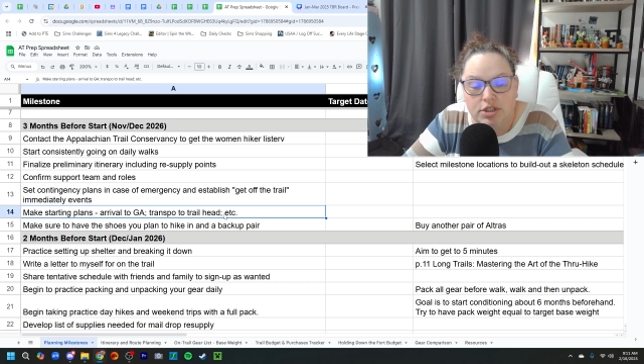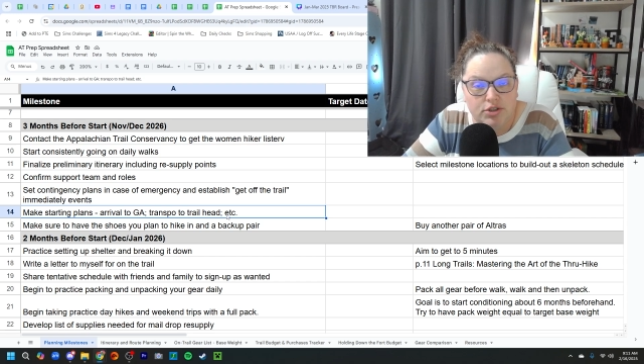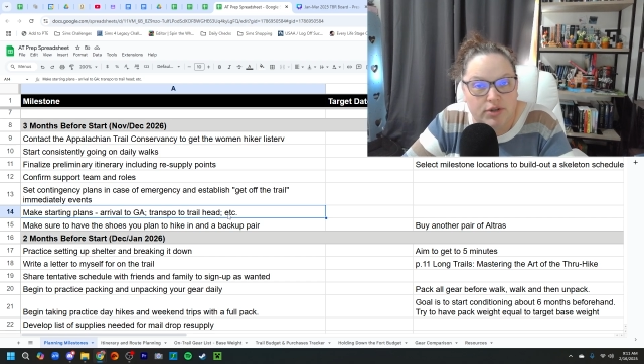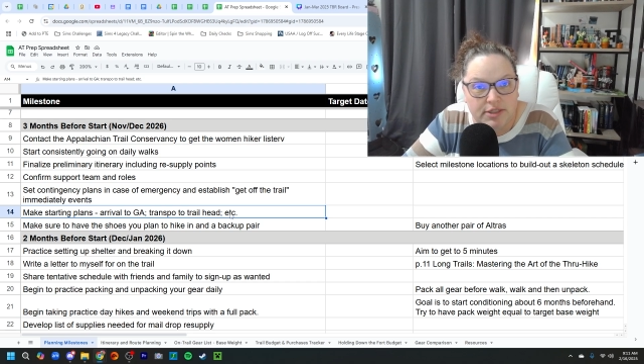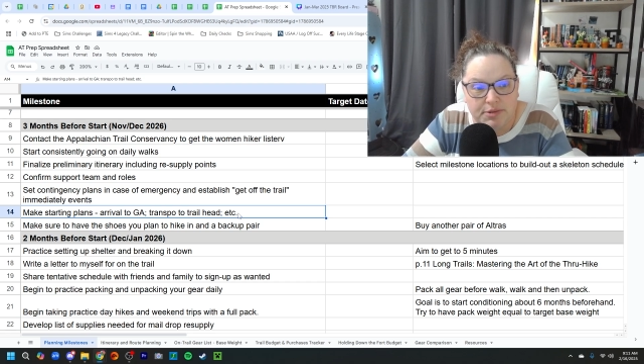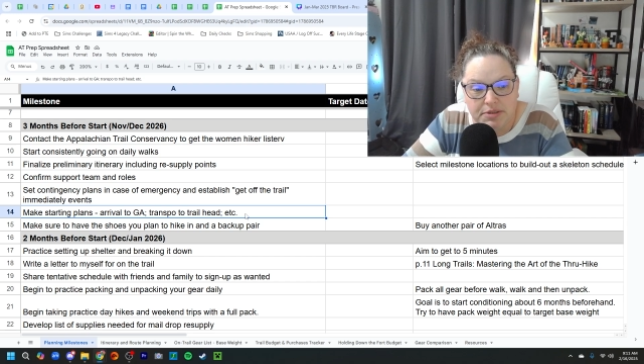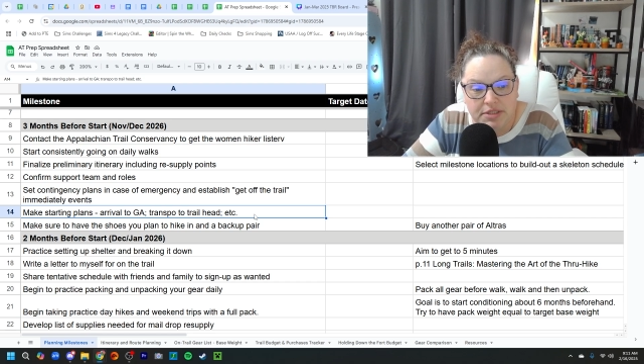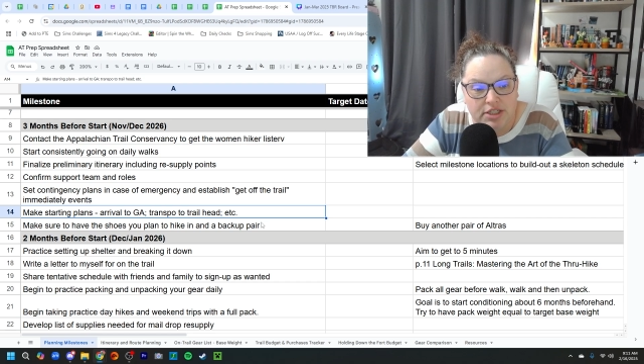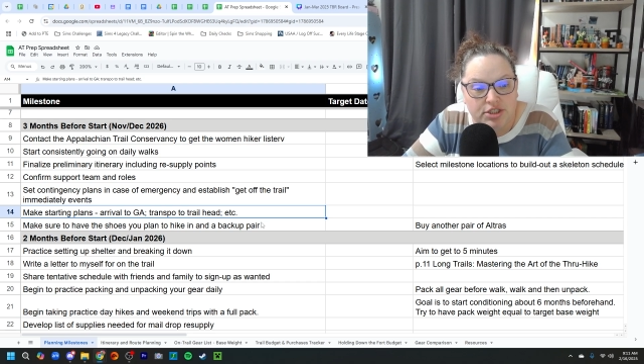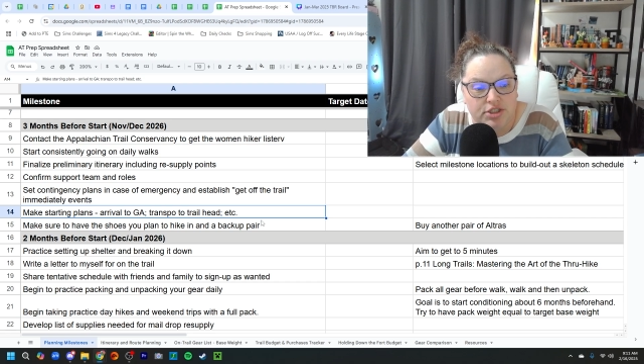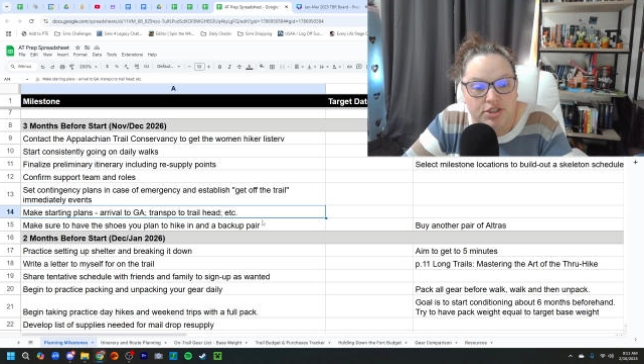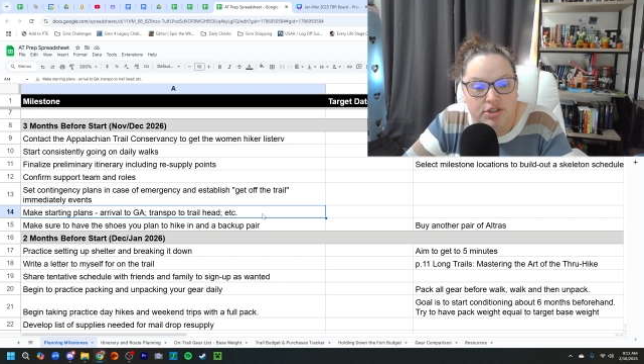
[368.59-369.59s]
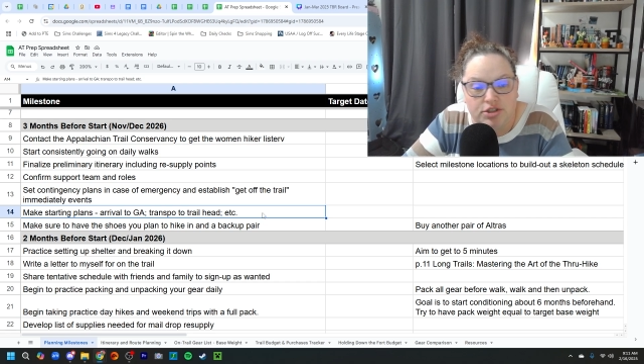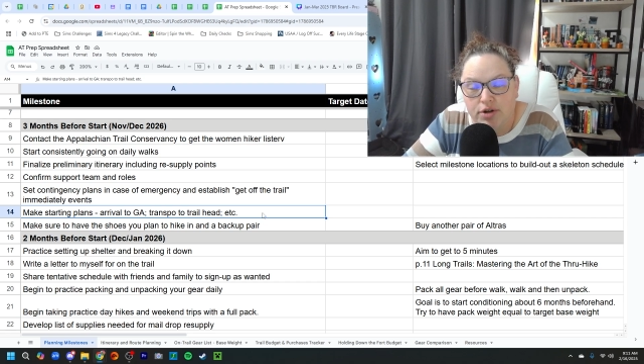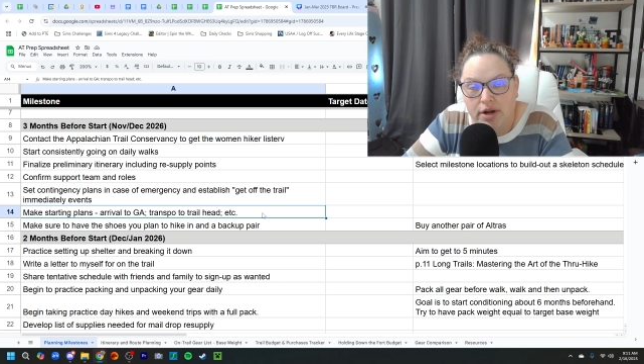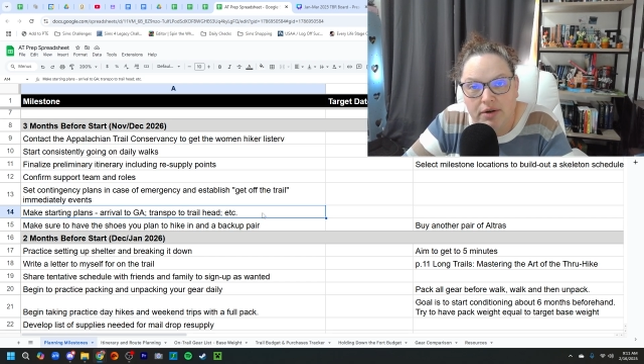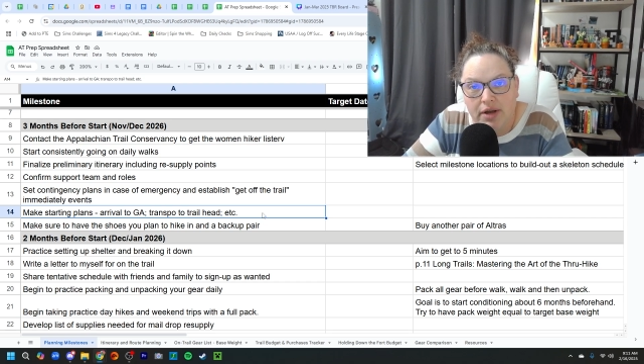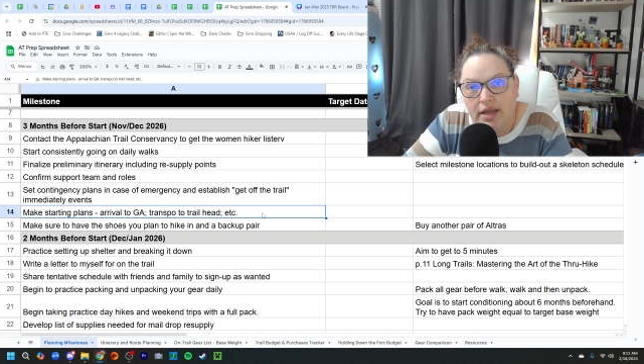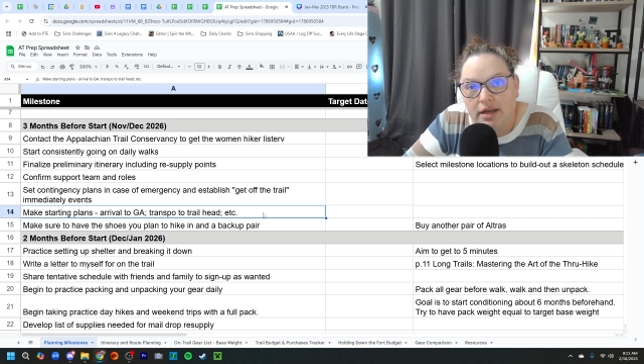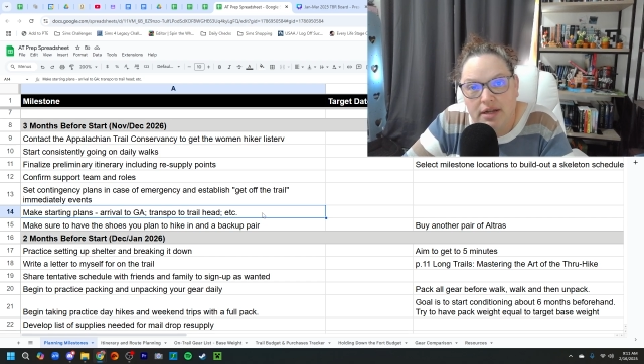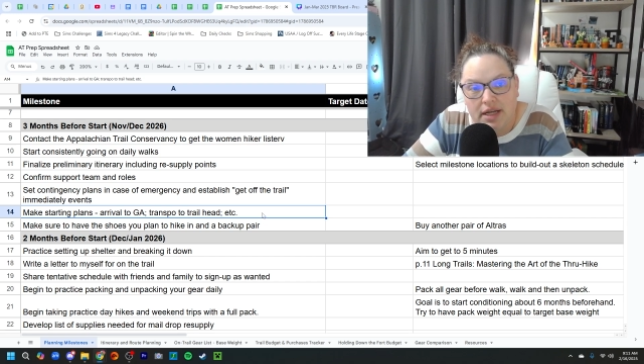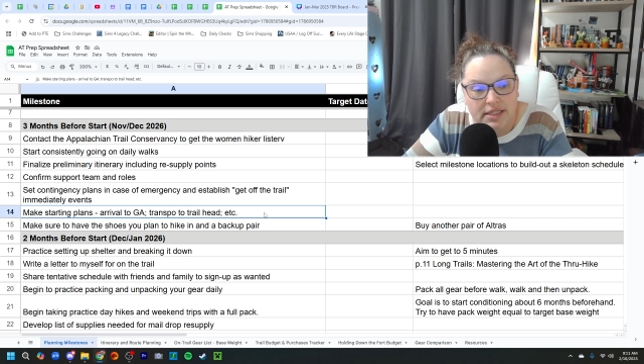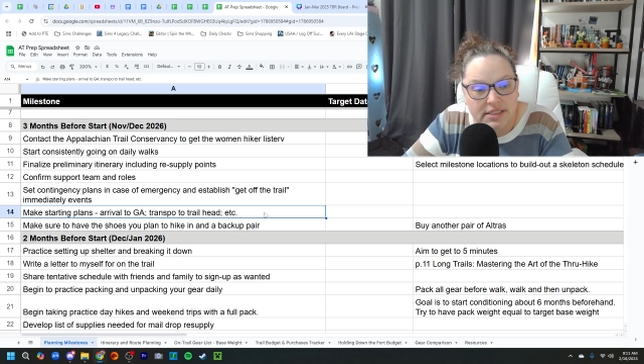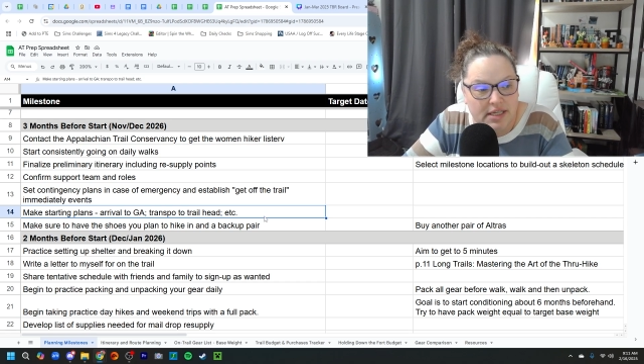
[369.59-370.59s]
transportation to the trailhead,
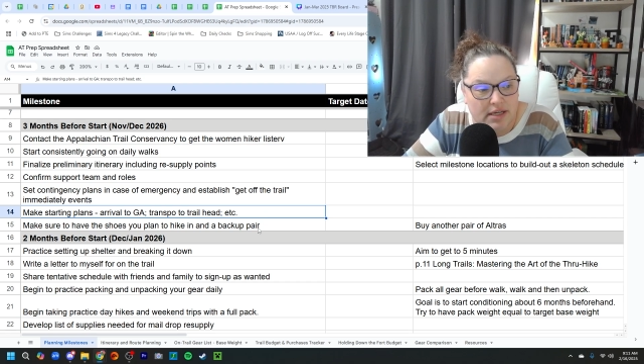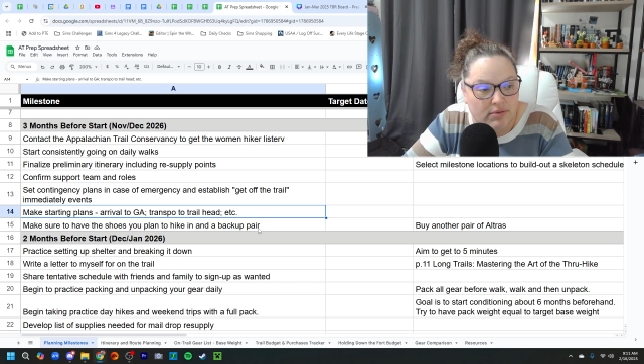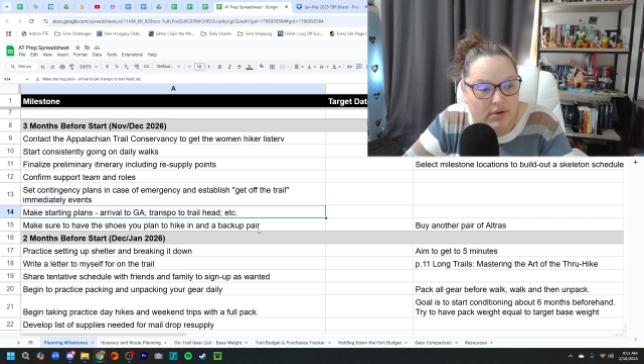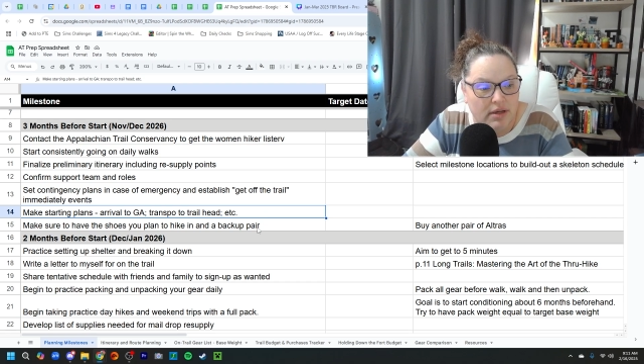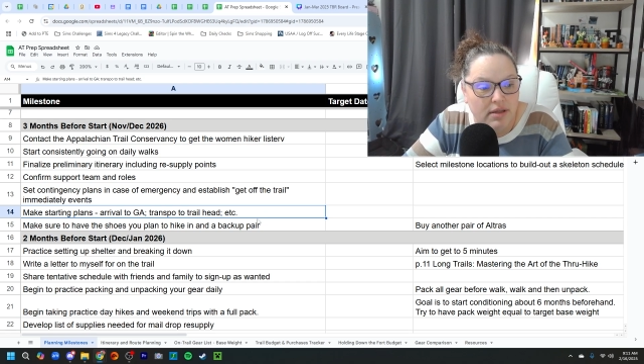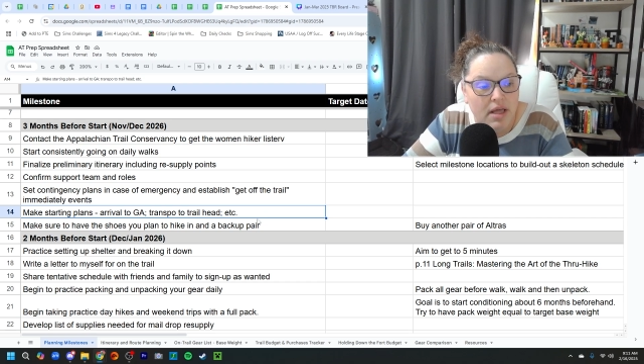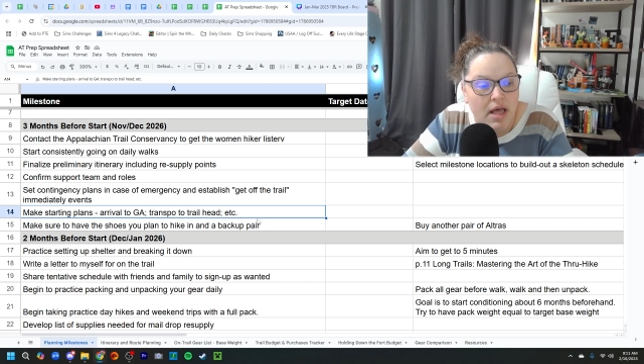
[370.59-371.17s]
etc.